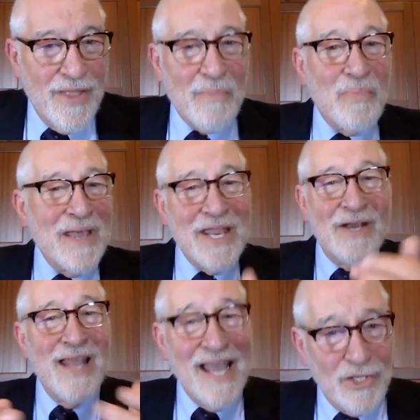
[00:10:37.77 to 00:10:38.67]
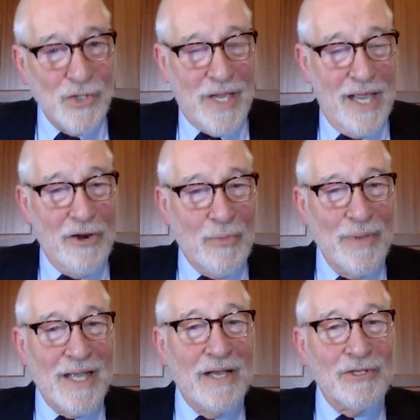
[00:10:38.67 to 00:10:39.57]
than being an educator,
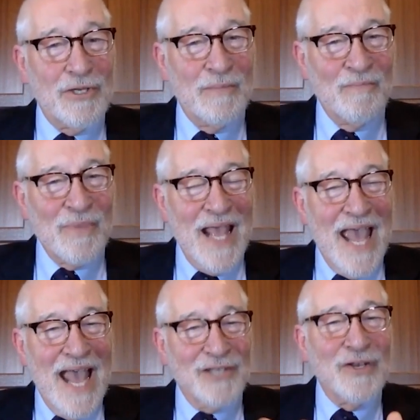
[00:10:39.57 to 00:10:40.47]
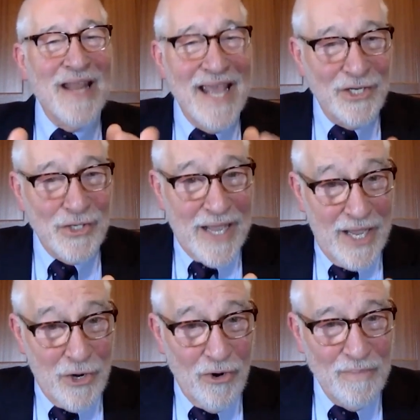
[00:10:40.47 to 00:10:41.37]
because as an
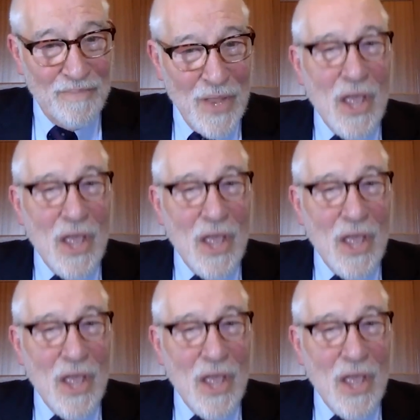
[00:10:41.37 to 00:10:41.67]
educator,